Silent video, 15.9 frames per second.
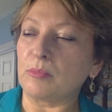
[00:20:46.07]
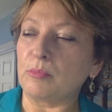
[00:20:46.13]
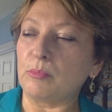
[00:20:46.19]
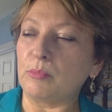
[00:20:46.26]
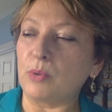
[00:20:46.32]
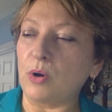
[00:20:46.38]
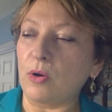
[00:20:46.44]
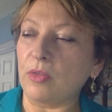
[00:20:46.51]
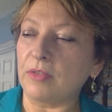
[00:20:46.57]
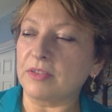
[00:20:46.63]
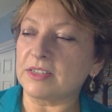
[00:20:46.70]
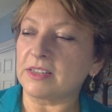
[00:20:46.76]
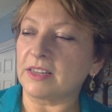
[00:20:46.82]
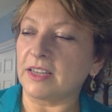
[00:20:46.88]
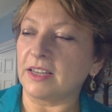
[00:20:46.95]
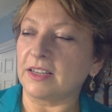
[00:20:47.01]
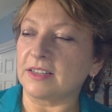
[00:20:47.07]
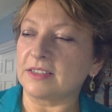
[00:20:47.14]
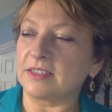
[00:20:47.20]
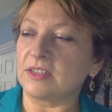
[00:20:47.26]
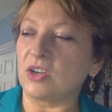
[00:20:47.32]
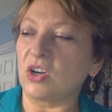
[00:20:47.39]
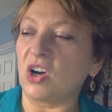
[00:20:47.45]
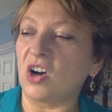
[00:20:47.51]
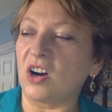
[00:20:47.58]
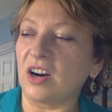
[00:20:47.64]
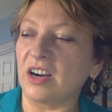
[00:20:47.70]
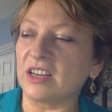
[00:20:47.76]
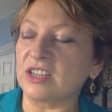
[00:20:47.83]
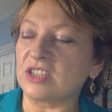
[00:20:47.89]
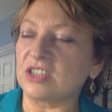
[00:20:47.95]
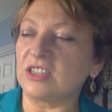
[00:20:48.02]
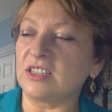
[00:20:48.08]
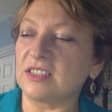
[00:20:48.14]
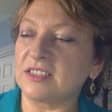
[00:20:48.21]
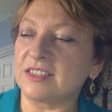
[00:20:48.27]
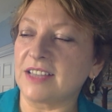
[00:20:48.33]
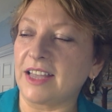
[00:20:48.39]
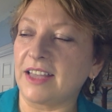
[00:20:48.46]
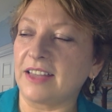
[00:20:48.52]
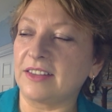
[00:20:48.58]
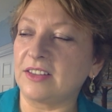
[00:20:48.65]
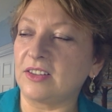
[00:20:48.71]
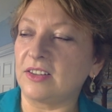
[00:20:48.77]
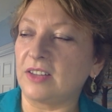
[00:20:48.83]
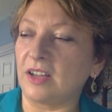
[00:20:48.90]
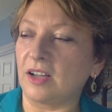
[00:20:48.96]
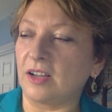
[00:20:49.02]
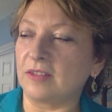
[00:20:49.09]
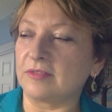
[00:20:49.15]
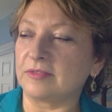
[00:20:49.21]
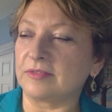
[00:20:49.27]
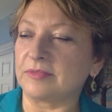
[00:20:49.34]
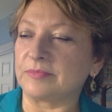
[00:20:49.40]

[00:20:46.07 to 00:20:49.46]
both things, the harshness and the love.